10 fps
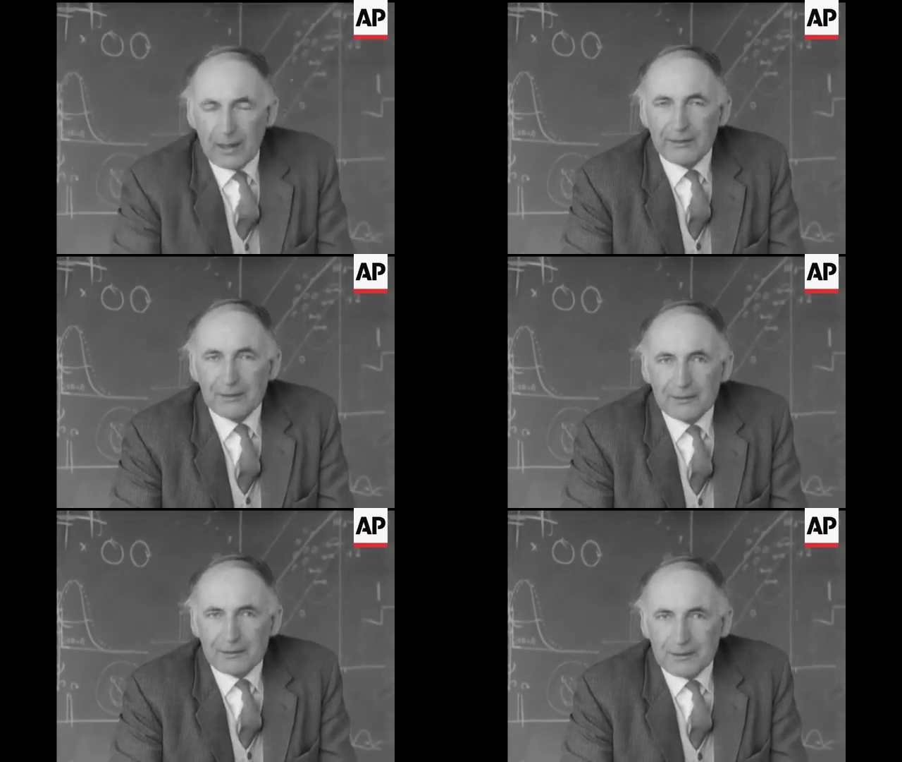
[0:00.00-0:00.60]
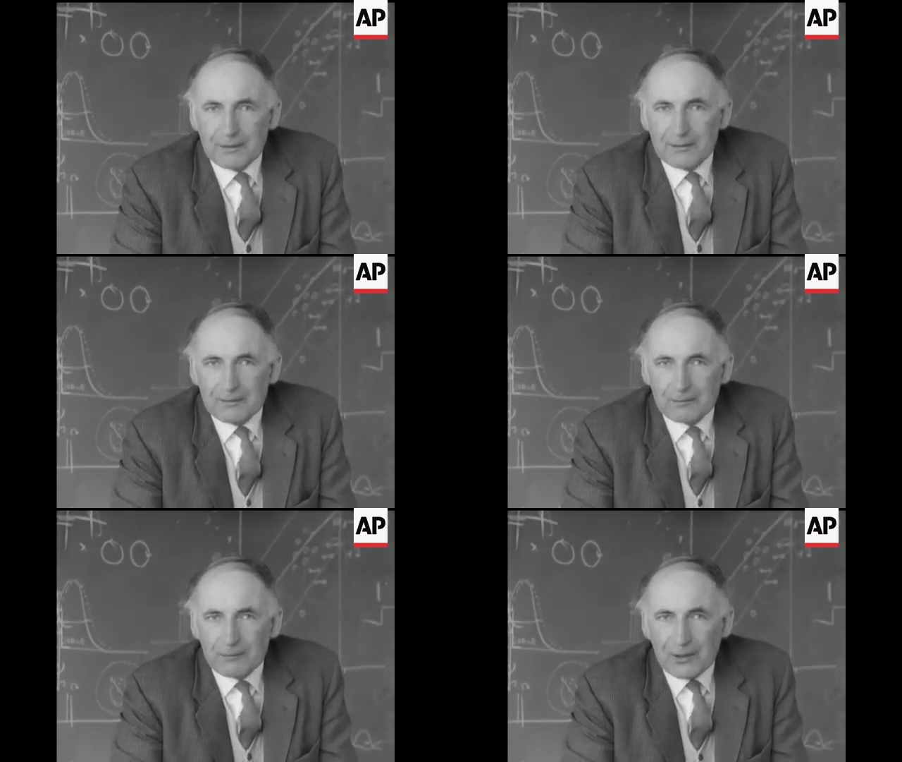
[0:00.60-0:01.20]
I think that
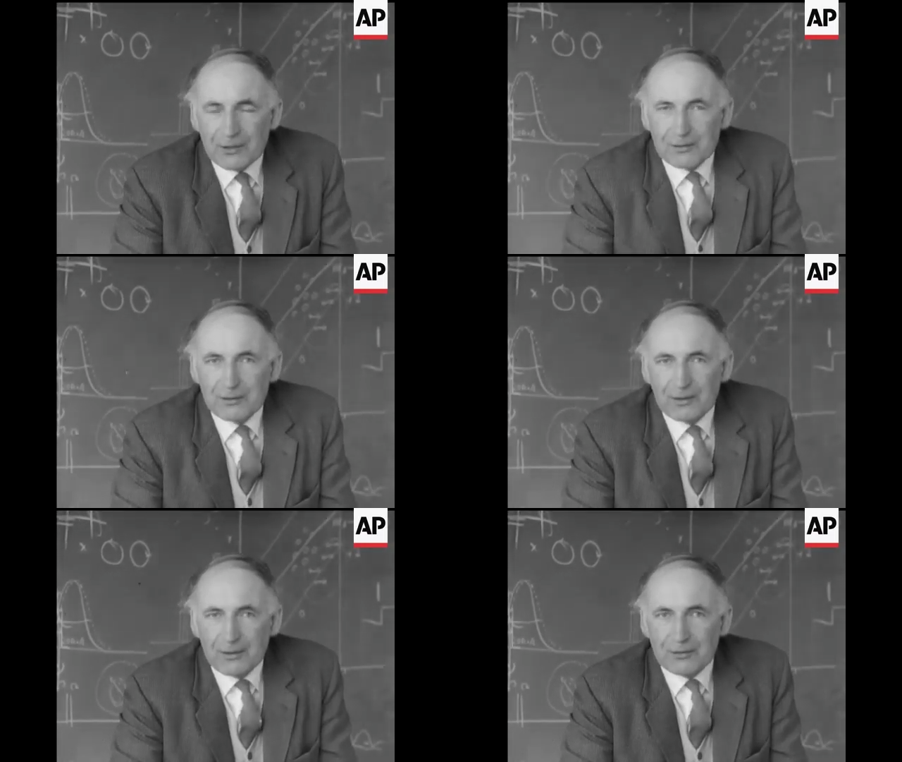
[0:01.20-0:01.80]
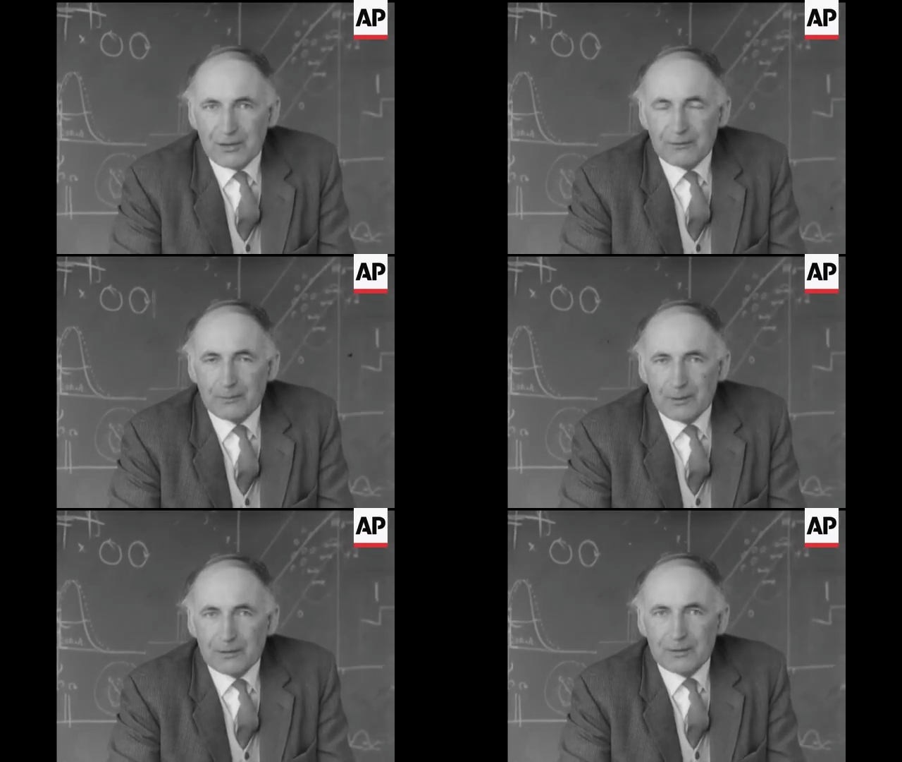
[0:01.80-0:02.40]
this Russian
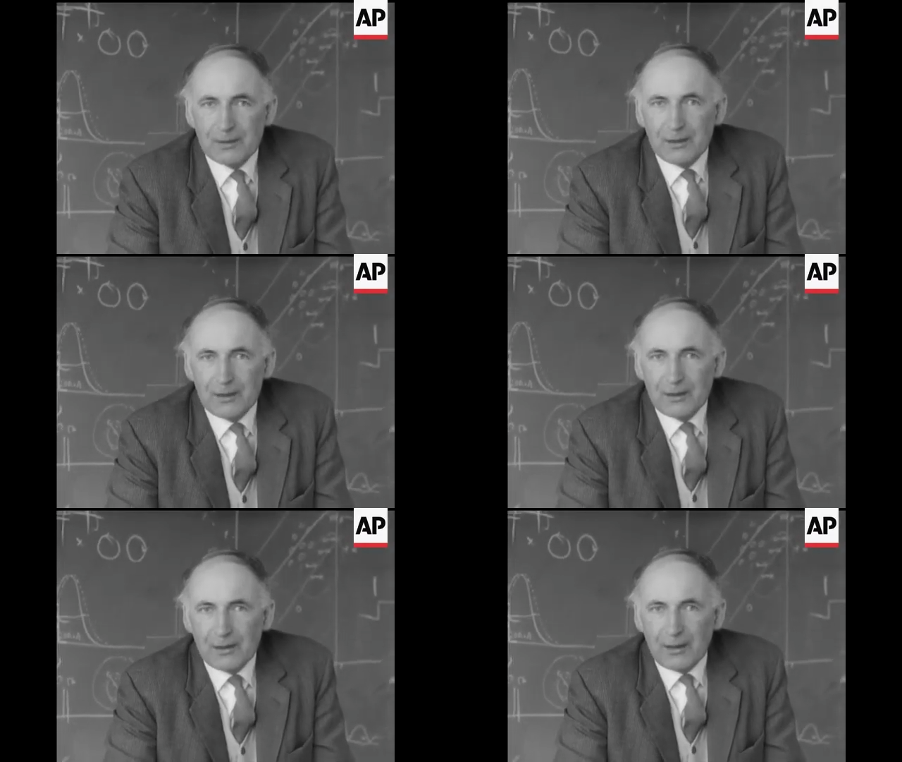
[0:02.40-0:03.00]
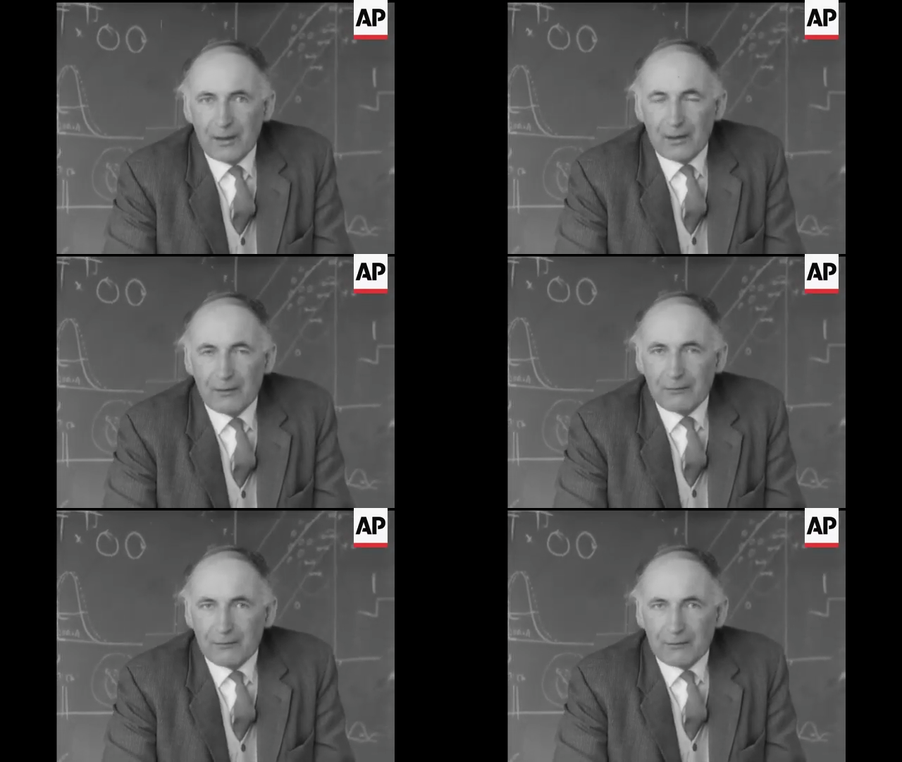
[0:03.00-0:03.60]
achievement
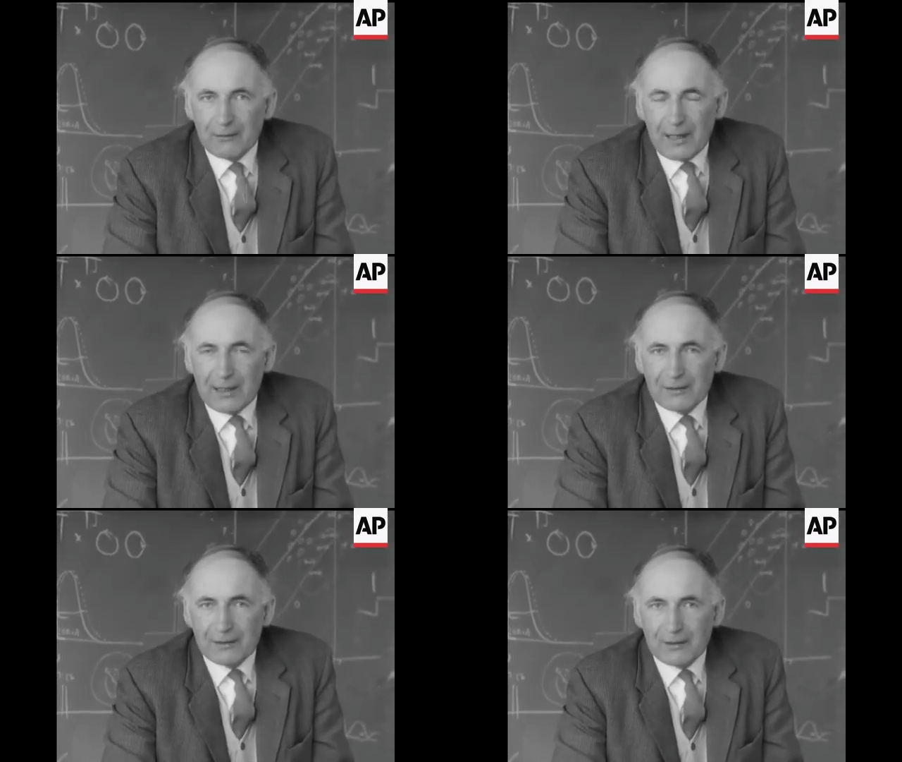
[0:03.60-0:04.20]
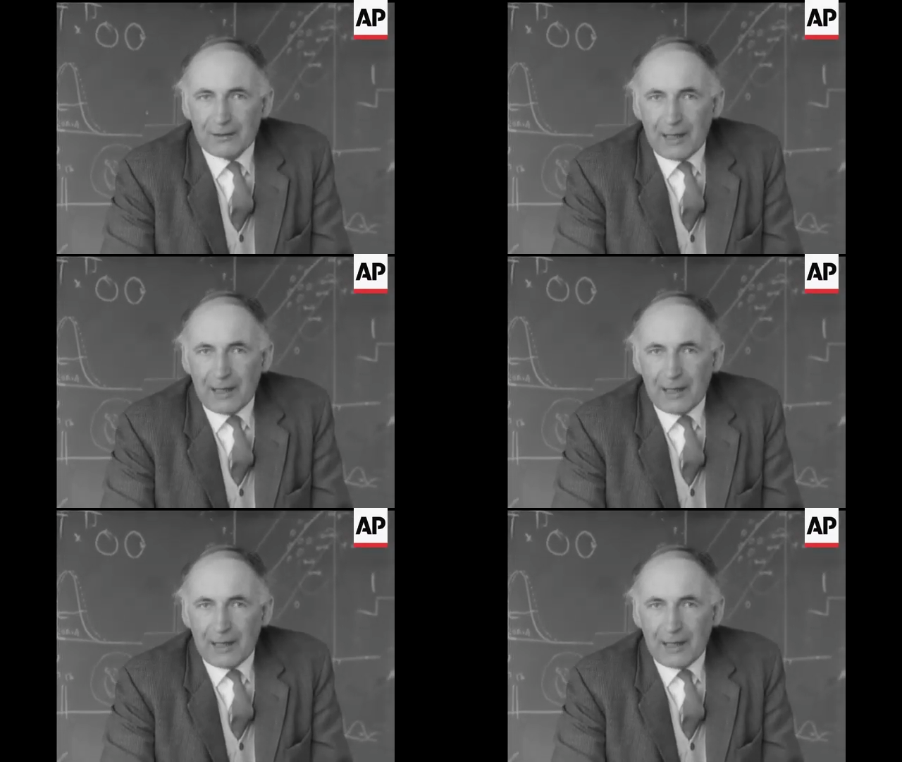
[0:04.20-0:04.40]
of landing